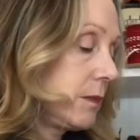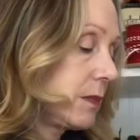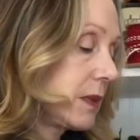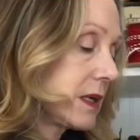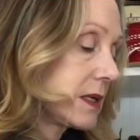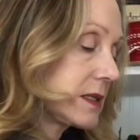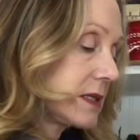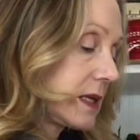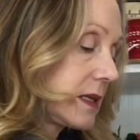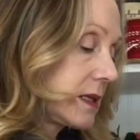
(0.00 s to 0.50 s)

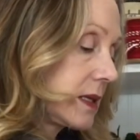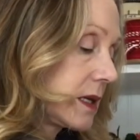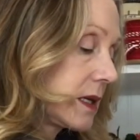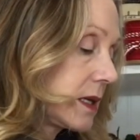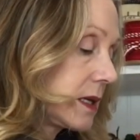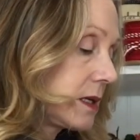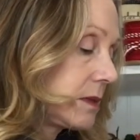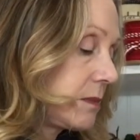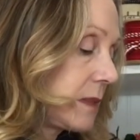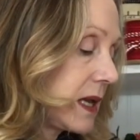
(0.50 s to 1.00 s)
because I think
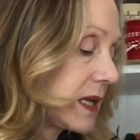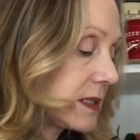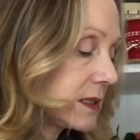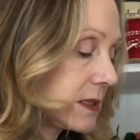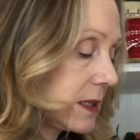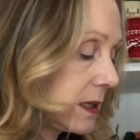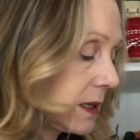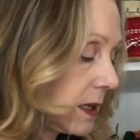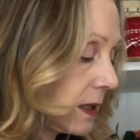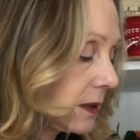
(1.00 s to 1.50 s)
it
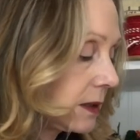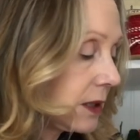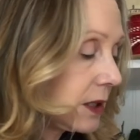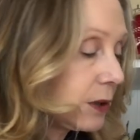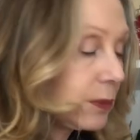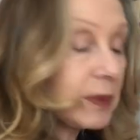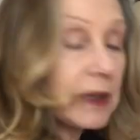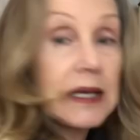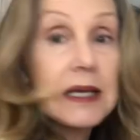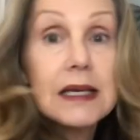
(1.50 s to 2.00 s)
makes it a
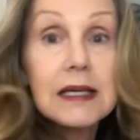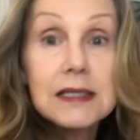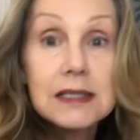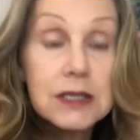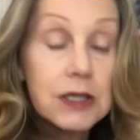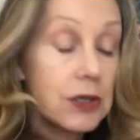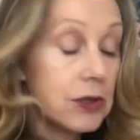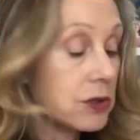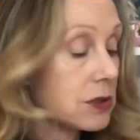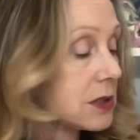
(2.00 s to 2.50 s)
little bit
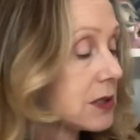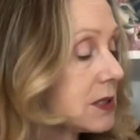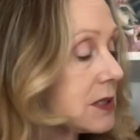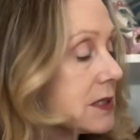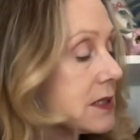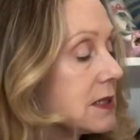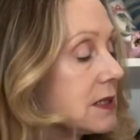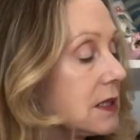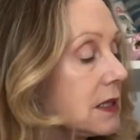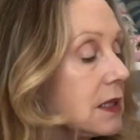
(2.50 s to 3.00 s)
easier to
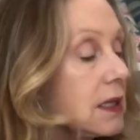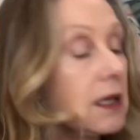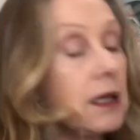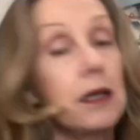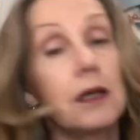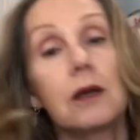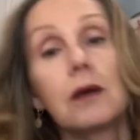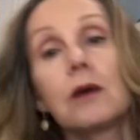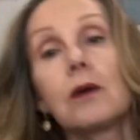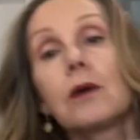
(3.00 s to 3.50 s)

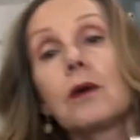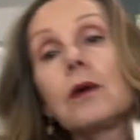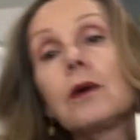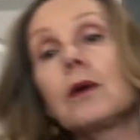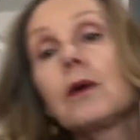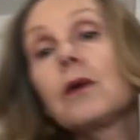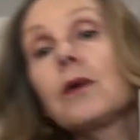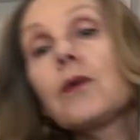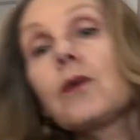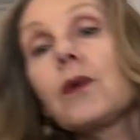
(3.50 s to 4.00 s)
see
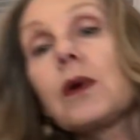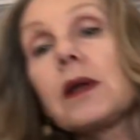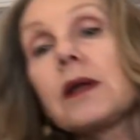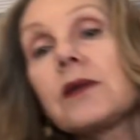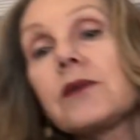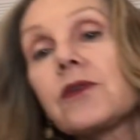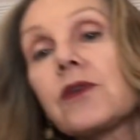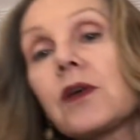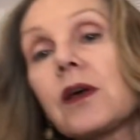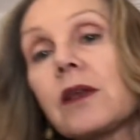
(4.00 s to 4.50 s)
when
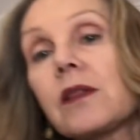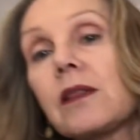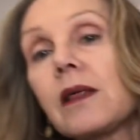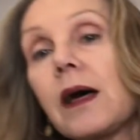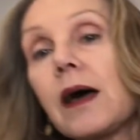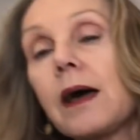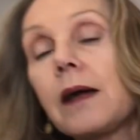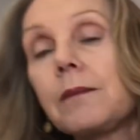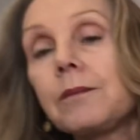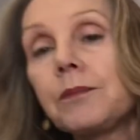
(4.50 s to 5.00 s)
it's like
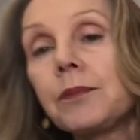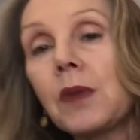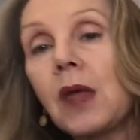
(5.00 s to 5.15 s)
that.